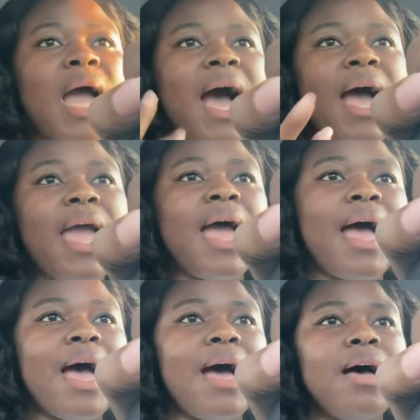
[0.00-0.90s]
I
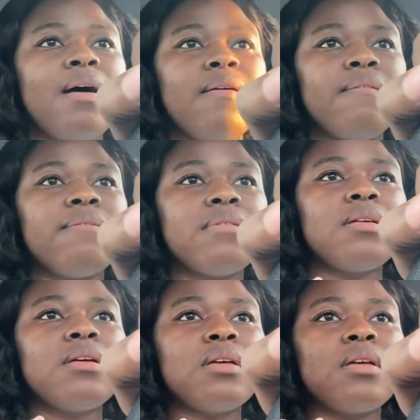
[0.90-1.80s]
have,
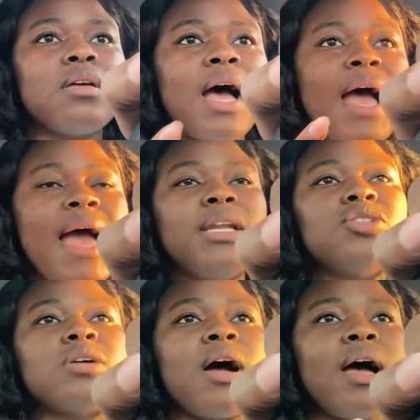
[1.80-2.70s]
I had to
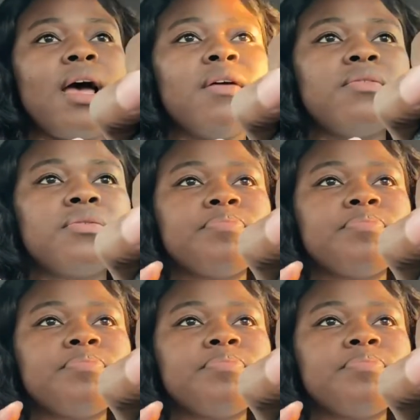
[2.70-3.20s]
drive